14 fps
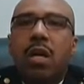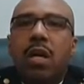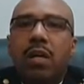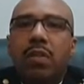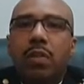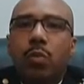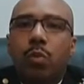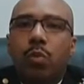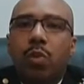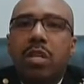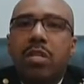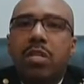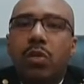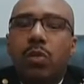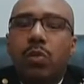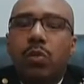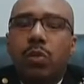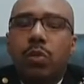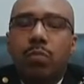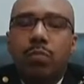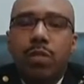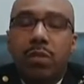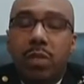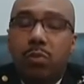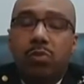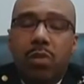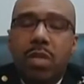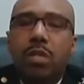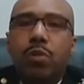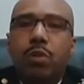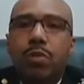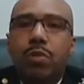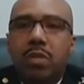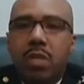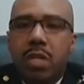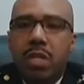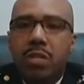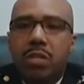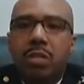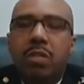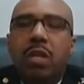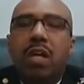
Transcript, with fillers: Uh, there were radio there was radio communication